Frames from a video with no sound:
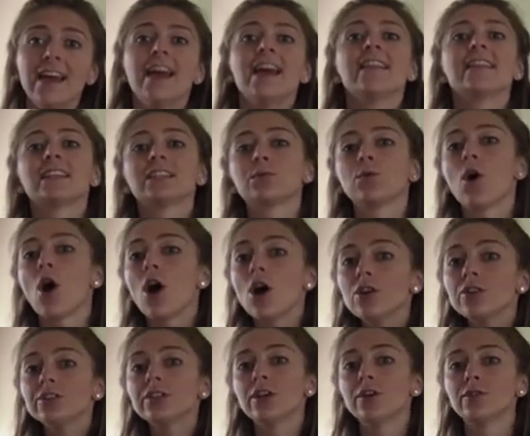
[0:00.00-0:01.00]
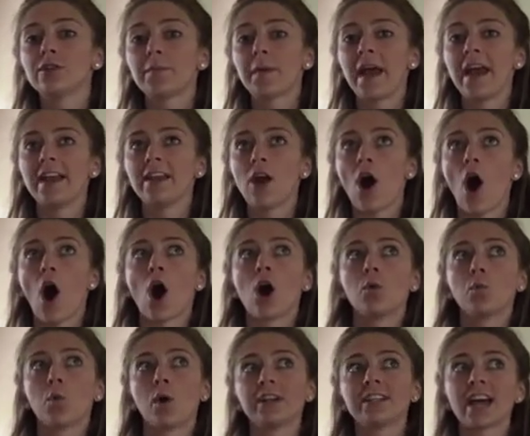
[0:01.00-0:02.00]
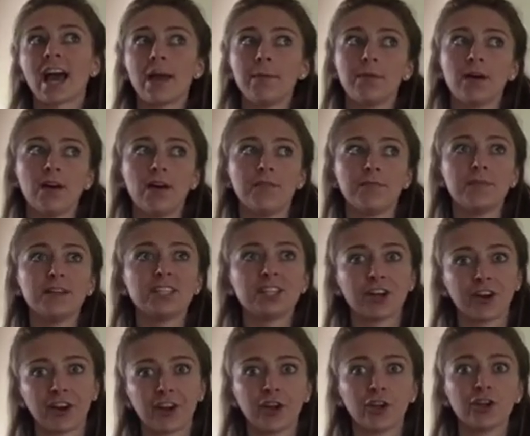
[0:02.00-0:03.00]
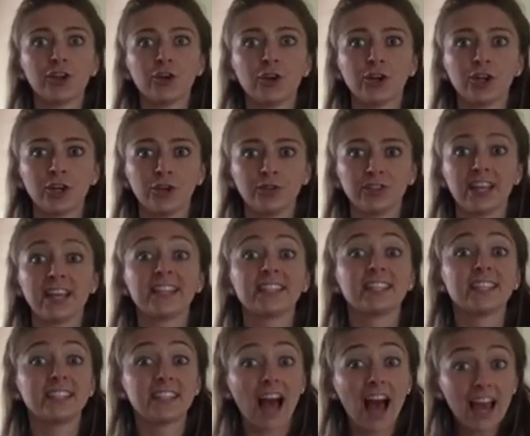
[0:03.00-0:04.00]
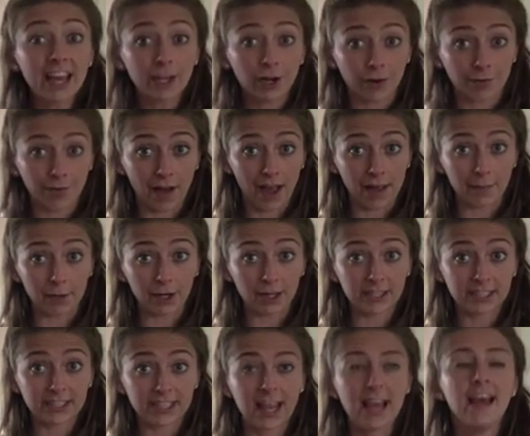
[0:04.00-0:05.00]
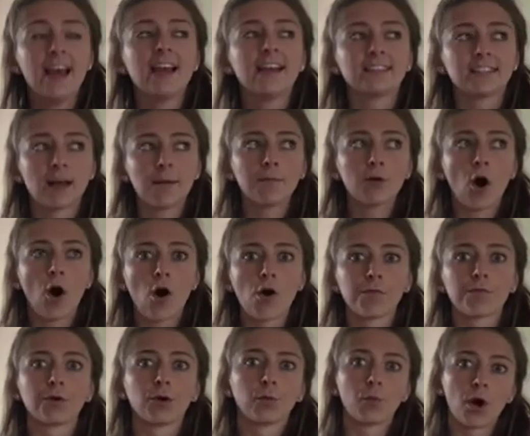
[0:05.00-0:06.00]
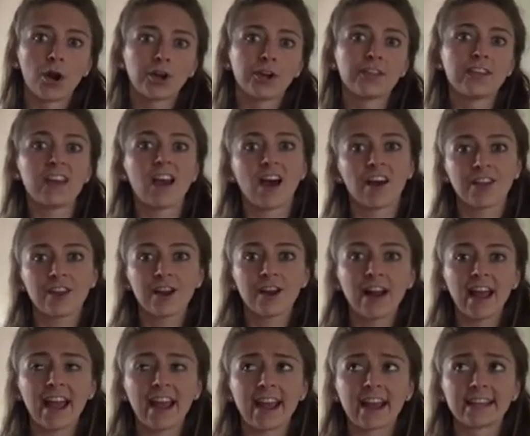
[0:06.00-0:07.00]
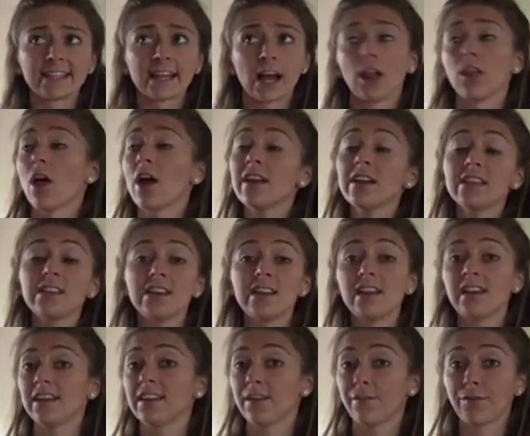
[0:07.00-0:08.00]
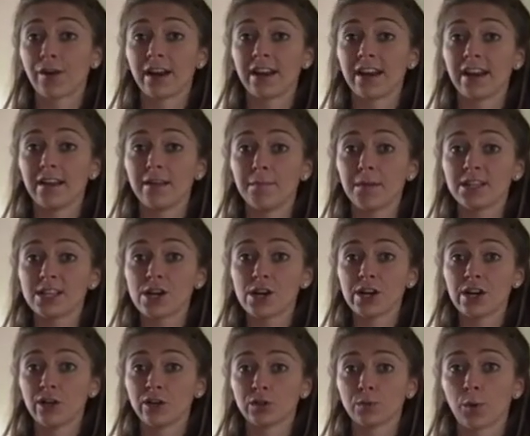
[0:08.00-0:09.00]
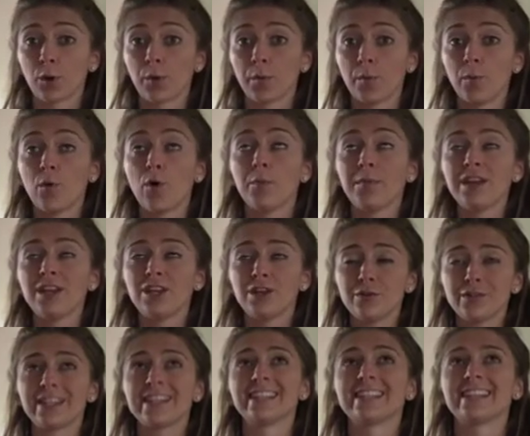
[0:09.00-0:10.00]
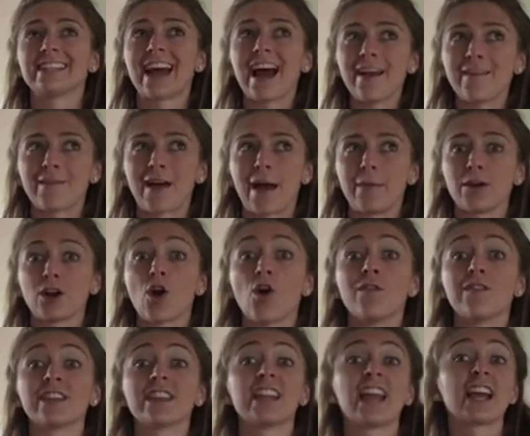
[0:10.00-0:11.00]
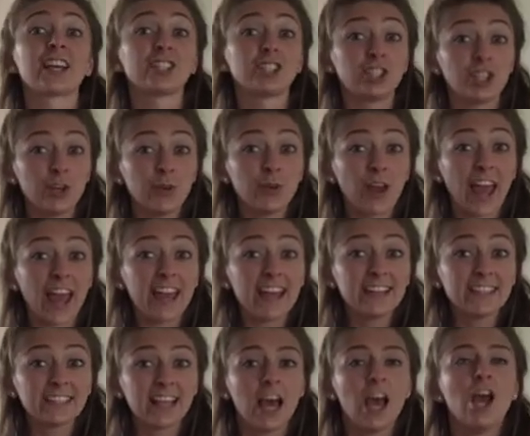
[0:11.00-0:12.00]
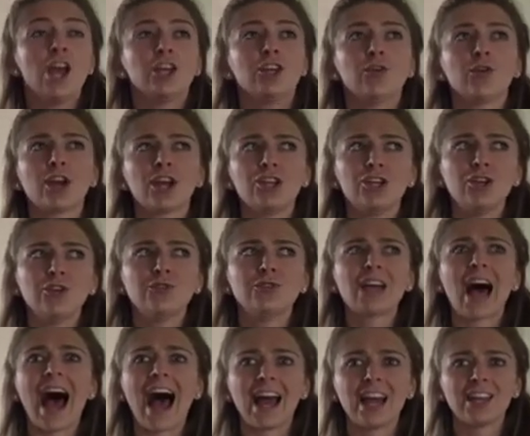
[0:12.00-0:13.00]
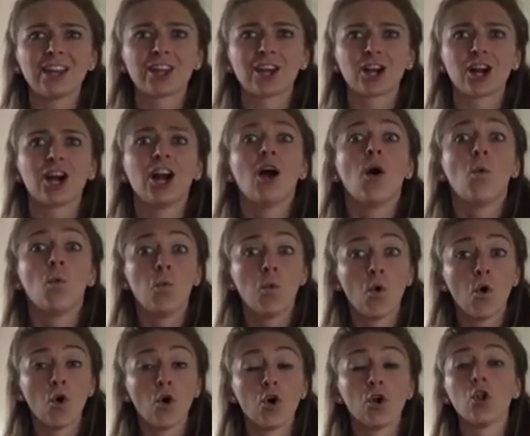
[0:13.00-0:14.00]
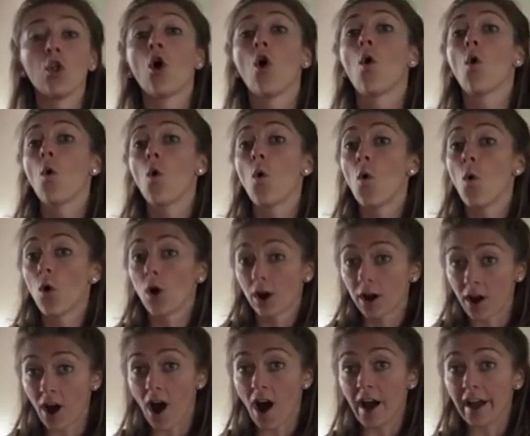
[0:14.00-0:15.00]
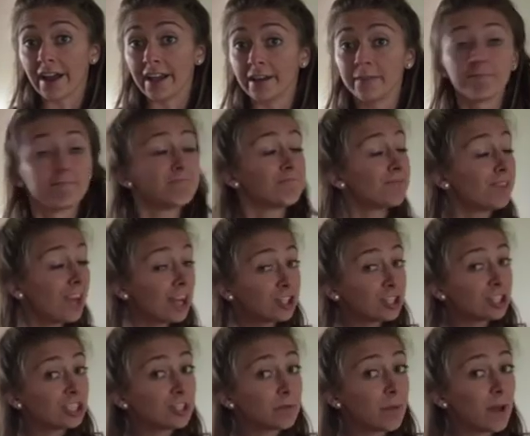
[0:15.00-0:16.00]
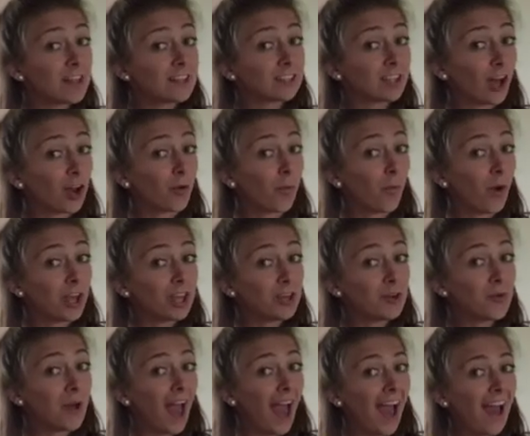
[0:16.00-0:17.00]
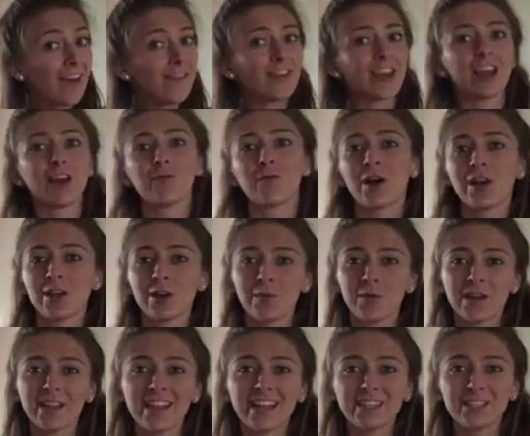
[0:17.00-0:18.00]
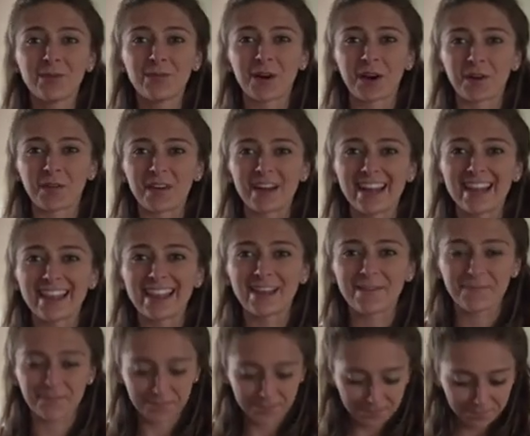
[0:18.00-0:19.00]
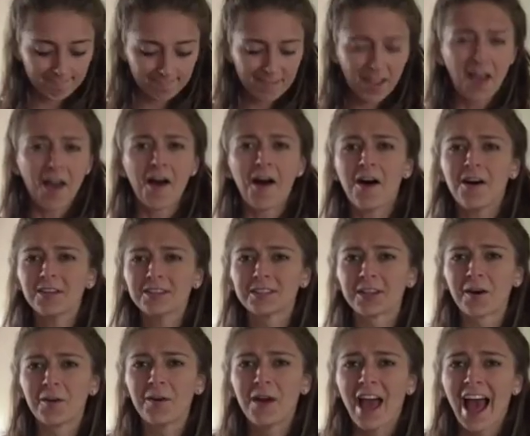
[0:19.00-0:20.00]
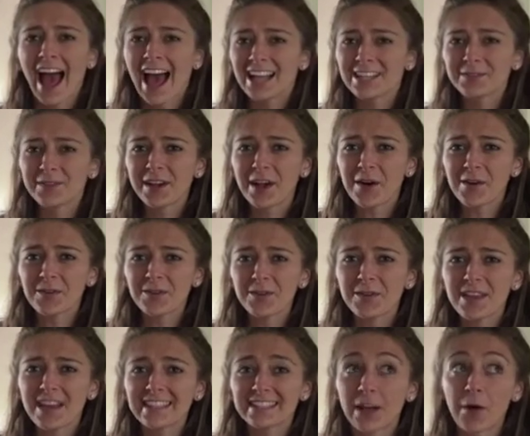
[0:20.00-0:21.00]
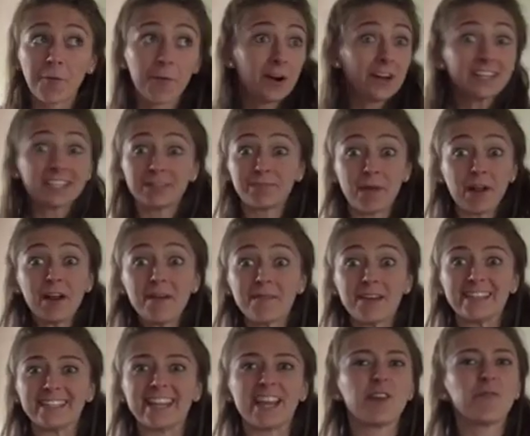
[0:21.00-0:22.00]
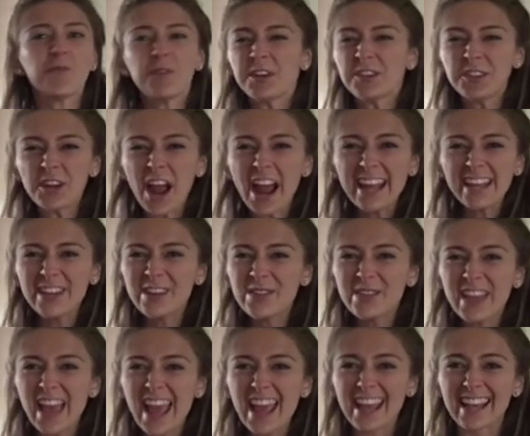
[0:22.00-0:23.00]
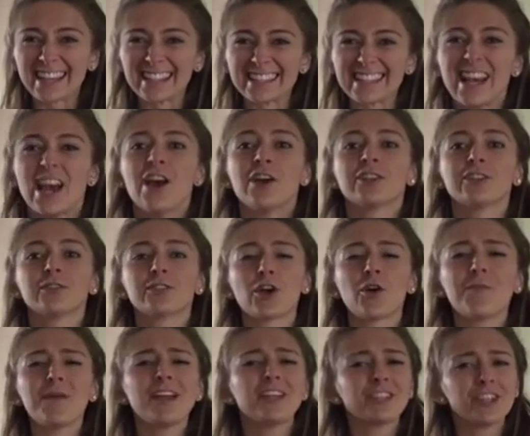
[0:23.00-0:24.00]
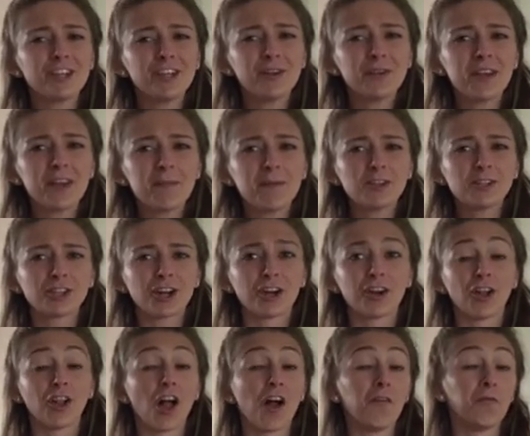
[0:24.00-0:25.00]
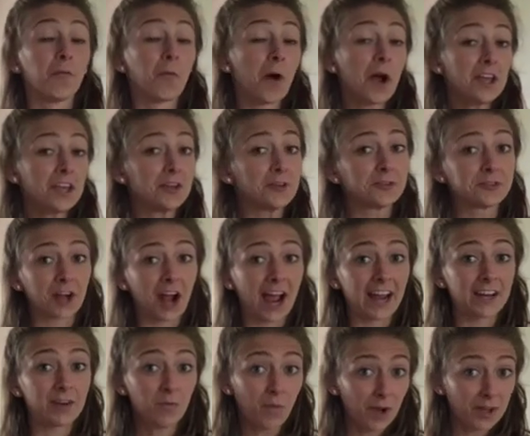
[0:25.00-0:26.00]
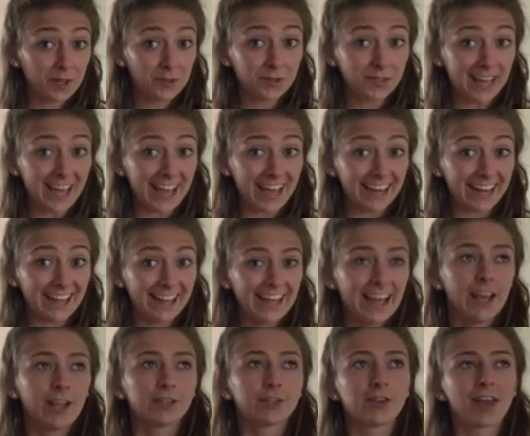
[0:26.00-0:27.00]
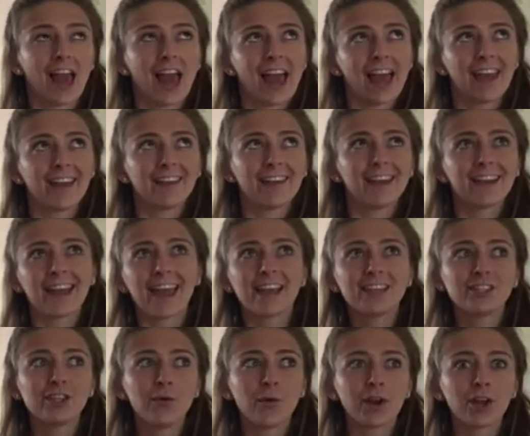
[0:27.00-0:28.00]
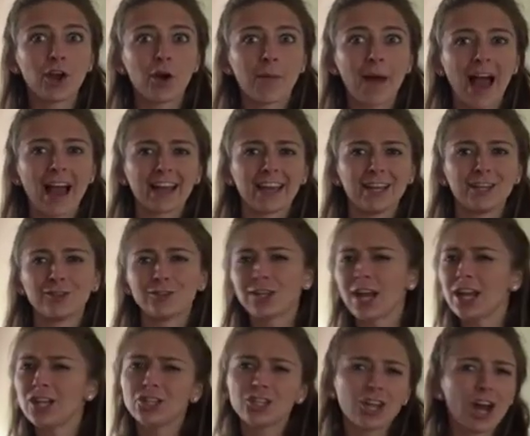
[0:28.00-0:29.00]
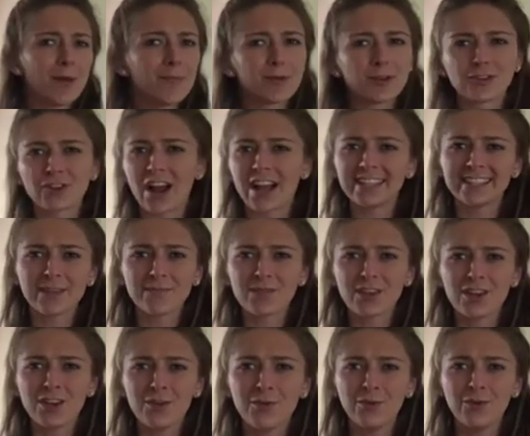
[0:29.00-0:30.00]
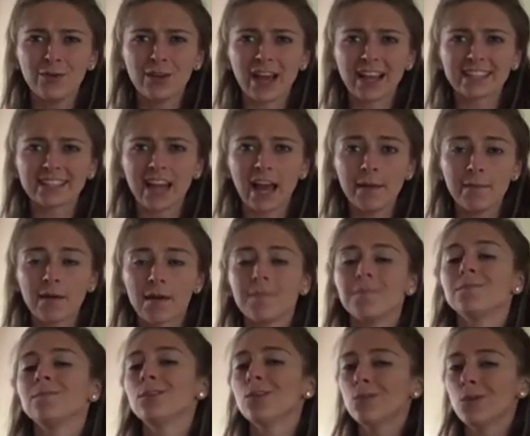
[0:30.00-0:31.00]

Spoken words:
This will also depend on what type of material you're using to dye your fibers. Some call for one or the other, and a lot of the different materials we'll be using to dye fabric over the next 2 days, you can use either wool or cotton. It just depends on what you have and what you're willing to work with. Also, as we go through this, we're experimenting, we're trying new things. So make sure you keep a journal of what you tried and what you did, so that in case you want to go back and change it up and try something new next time, you